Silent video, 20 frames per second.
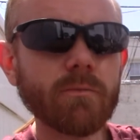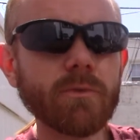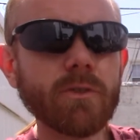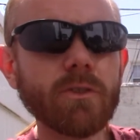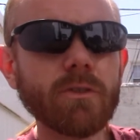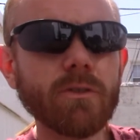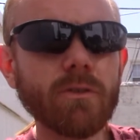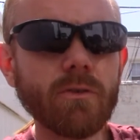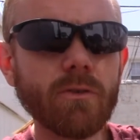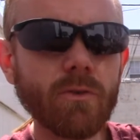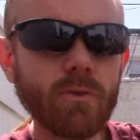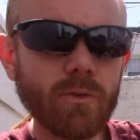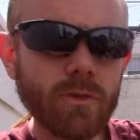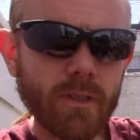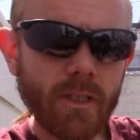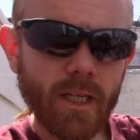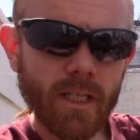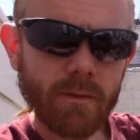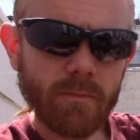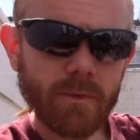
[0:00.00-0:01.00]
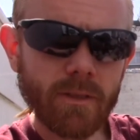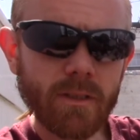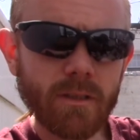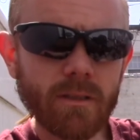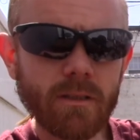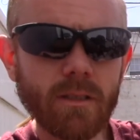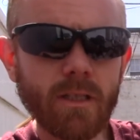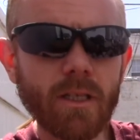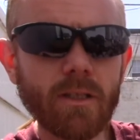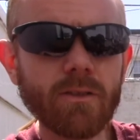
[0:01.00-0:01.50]
because enthusiasm is
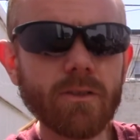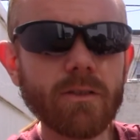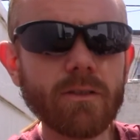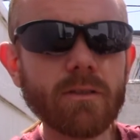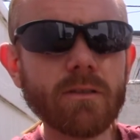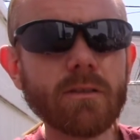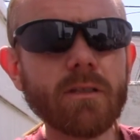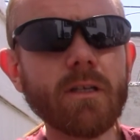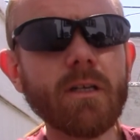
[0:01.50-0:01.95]
contagious.